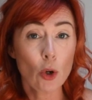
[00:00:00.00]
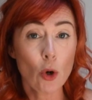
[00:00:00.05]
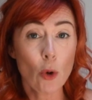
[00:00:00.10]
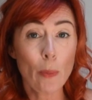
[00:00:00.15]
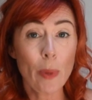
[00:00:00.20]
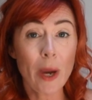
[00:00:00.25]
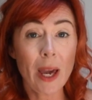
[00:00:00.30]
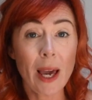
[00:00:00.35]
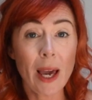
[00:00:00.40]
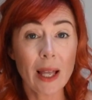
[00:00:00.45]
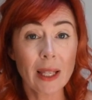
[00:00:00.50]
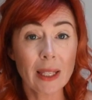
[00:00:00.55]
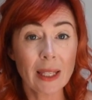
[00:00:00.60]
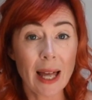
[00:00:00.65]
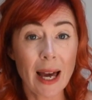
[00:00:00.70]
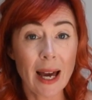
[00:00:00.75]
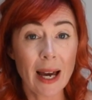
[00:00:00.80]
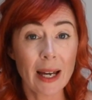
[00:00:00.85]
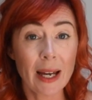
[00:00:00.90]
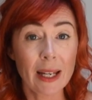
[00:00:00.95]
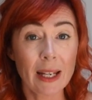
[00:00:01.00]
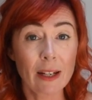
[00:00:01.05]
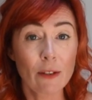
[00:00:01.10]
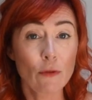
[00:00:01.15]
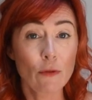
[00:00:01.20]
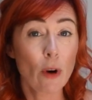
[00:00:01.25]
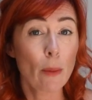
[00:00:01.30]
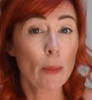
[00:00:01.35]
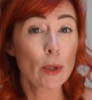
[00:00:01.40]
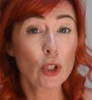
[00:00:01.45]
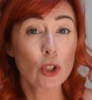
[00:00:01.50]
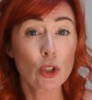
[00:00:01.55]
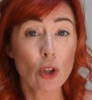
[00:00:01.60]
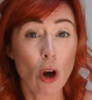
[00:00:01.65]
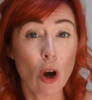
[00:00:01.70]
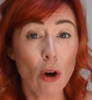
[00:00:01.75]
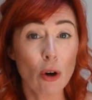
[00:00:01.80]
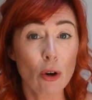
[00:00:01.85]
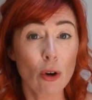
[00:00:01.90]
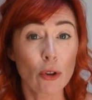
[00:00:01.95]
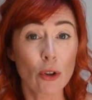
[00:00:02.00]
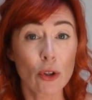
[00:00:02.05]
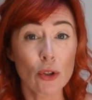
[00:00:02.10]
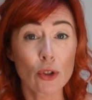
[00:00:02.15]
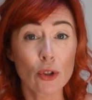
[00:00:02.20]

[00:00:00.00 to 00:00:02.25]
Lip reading: could be a line from a song that